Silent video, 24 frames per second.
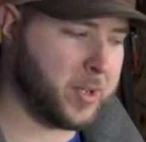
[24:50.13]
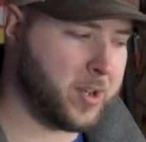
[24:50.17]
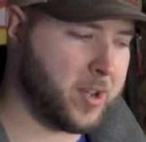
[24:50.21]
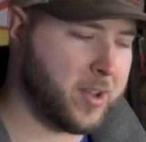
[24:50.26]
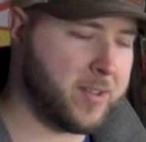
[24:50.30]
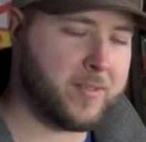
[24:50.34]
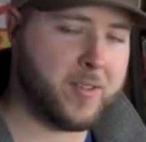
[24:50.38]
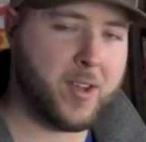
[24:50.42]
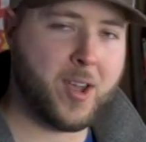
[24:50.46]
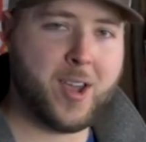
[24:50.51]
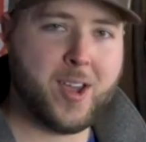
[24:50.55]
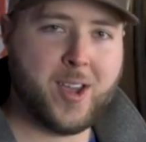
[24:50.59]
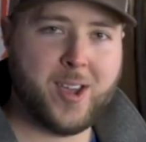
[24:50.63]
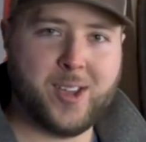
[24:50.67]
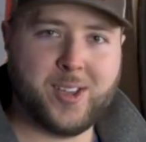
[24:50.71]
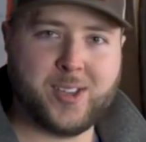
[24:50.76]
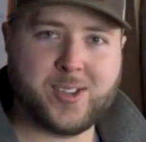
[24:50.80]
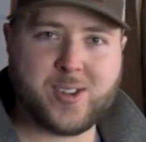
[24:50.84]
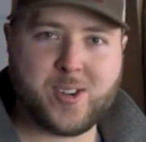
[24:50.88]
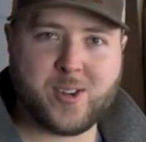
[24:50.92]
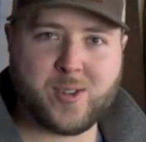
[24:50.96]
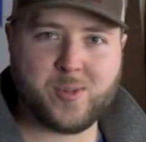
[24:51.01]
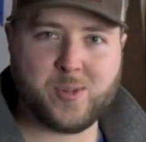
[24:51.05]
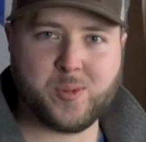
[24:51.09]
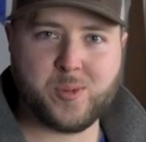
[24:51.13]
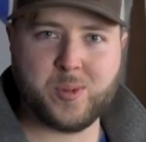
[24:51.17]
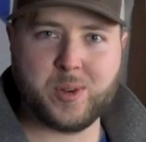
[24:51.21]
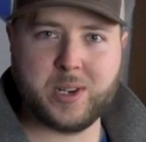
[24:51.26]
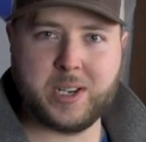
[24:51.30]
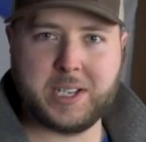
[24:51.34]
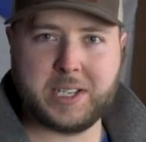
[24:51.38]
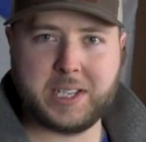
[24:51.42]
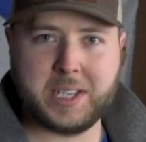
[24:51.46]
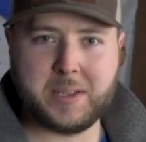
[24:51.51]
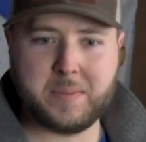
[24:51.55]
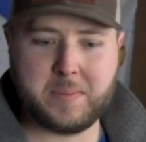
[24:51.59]
knife, you're
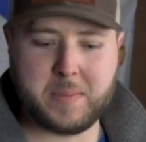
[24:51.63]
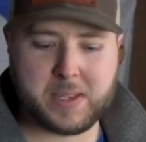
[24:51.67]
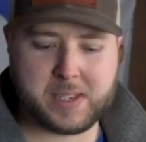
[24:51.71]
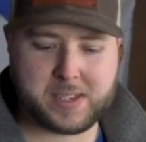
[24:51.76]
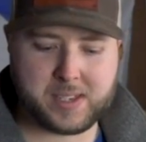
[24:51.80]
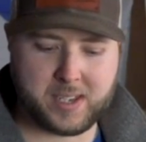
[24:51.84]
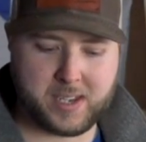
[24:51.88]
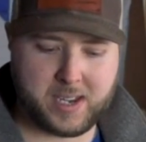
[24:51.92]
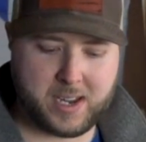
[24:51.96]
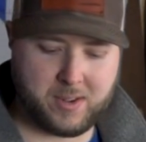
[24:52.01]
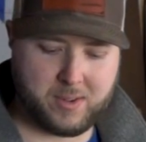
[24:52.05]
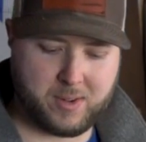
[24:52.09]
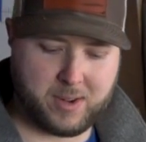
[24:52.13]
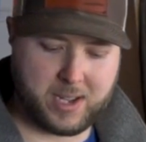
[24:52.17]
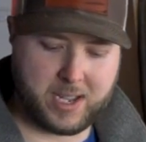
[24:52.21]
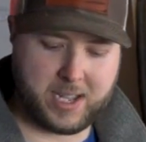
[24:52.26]
really missing out.